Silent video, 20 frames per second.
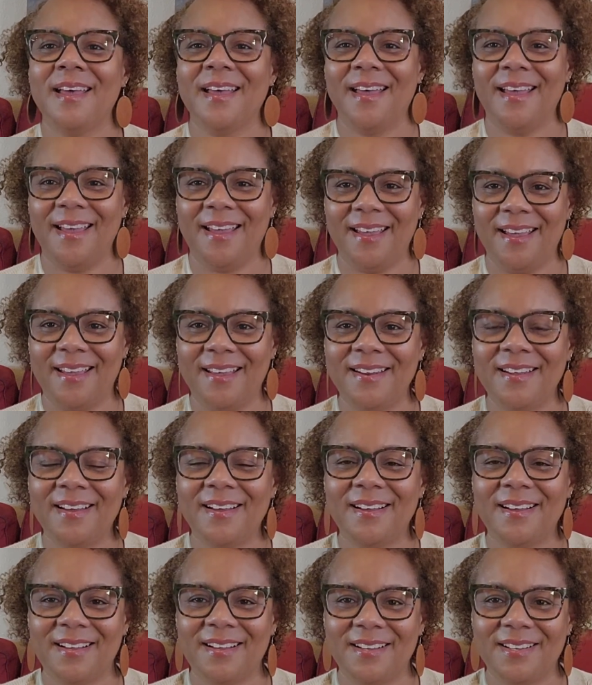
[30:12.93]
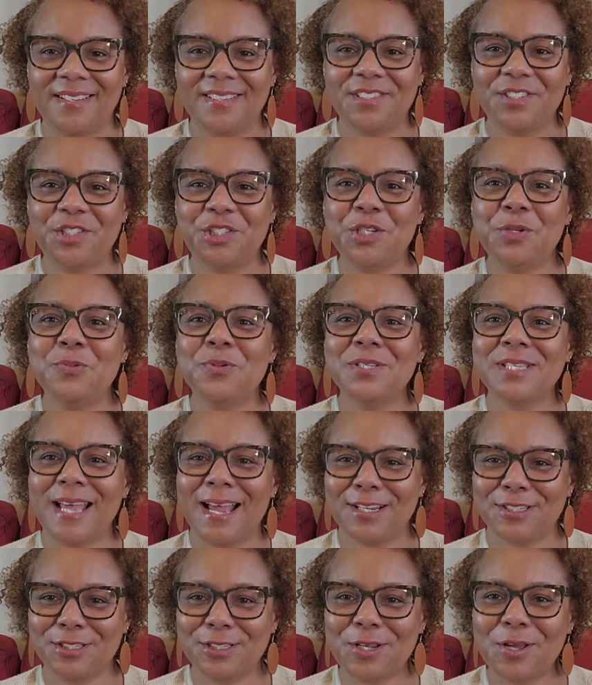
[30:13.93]
And she was
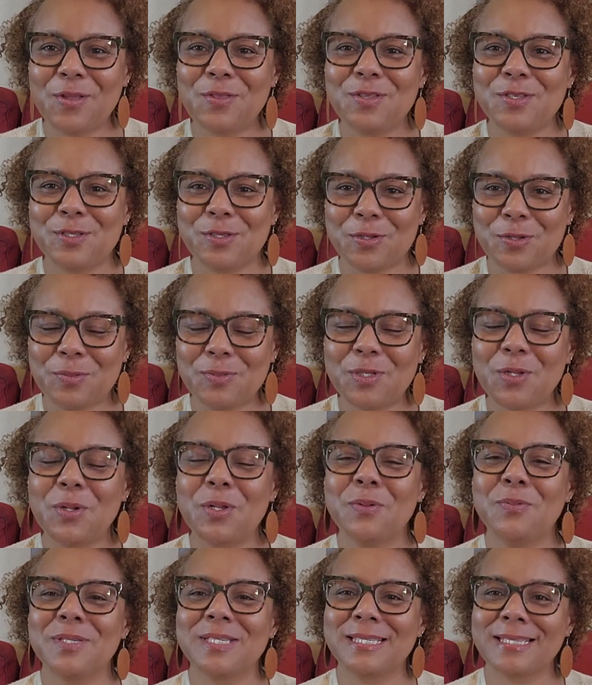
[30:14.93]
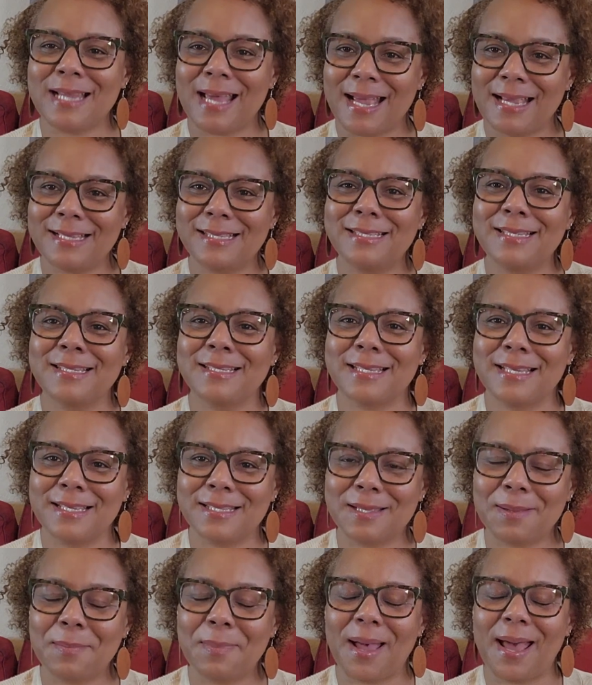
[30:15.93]
actually on the Zoom, so it was nice to see
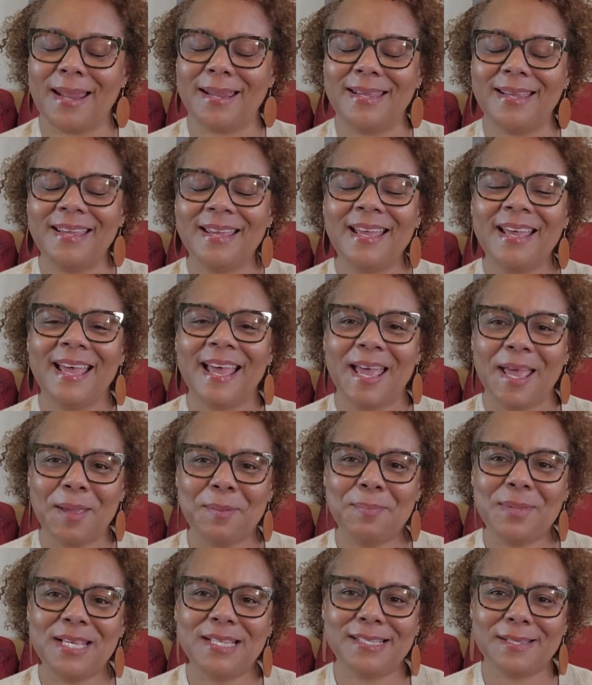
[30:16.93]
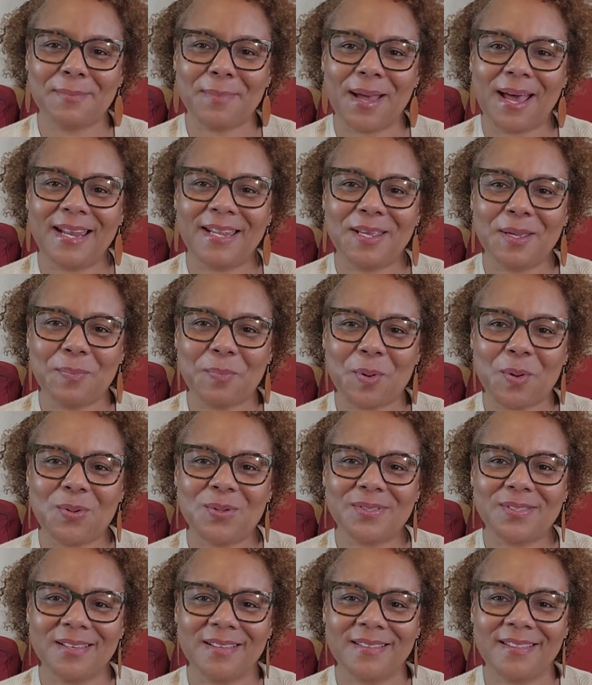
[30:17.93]
somebody and meet somebody in
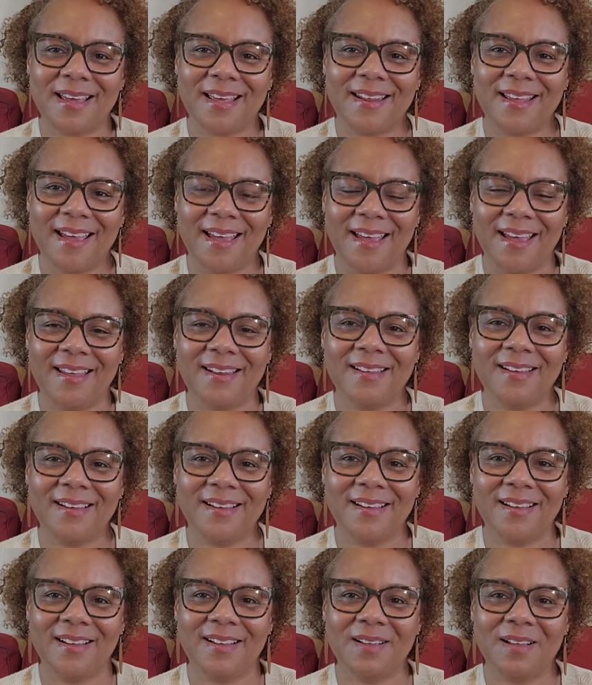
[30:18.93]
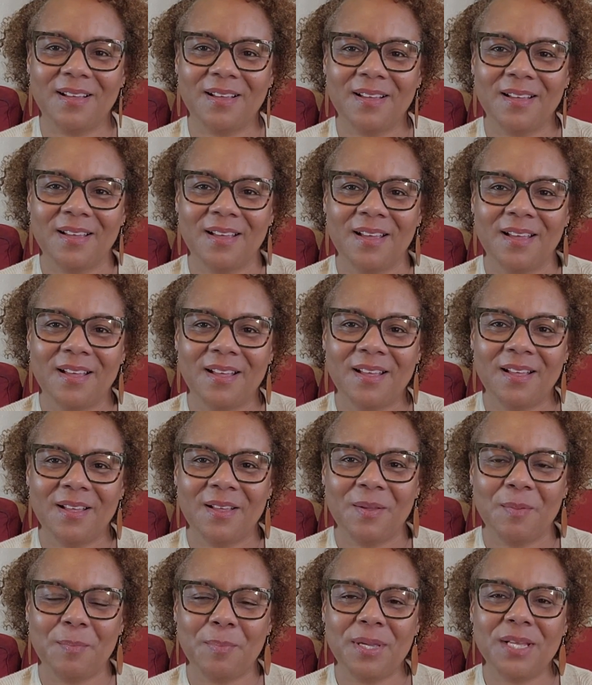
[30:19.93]
person that had
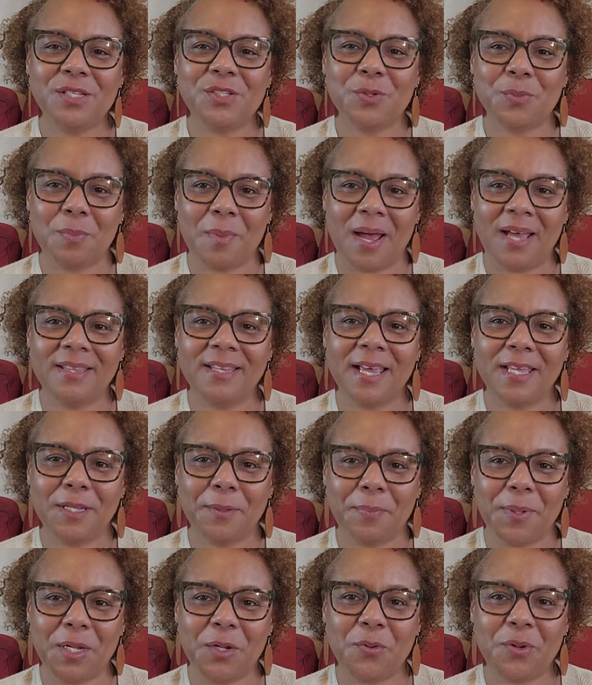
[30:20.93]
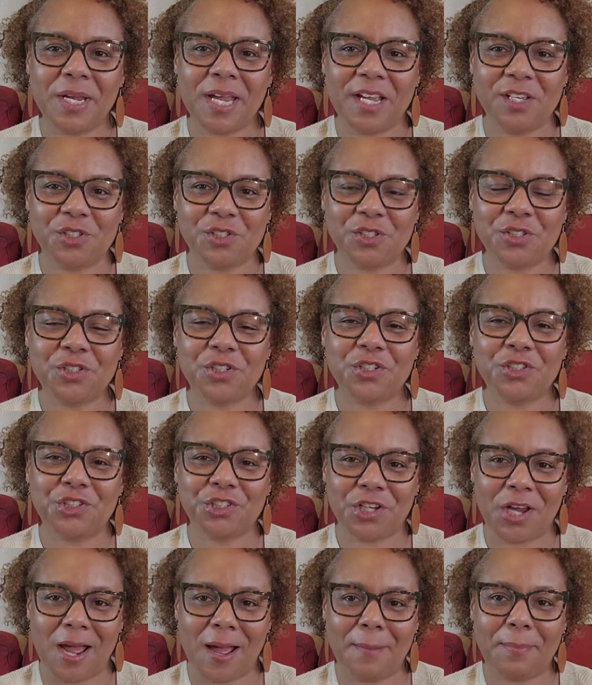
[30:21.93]
been to my Layla P Creations
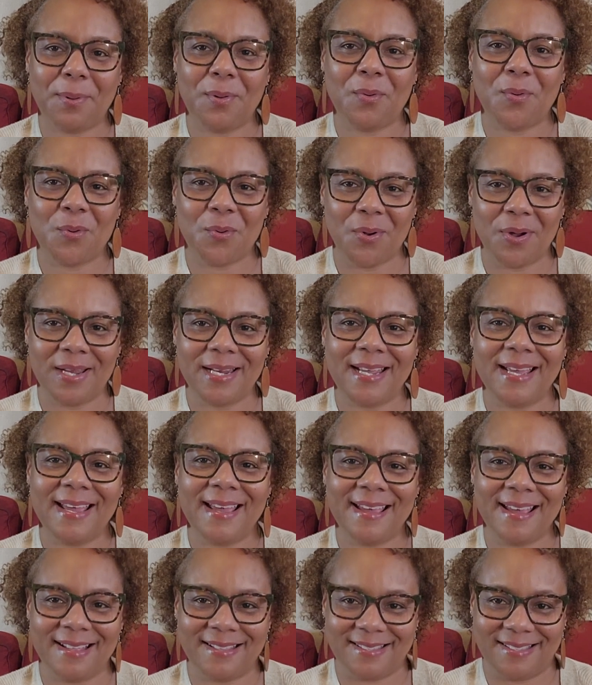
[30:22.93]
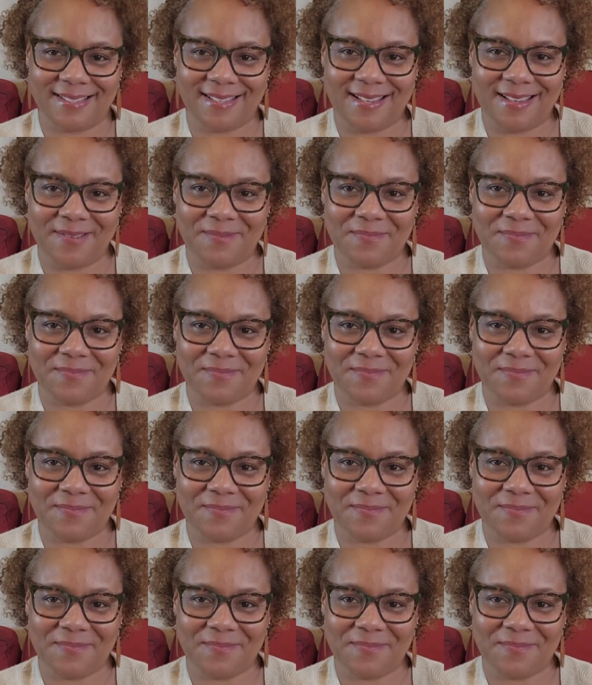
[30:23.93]
shop on Etsy.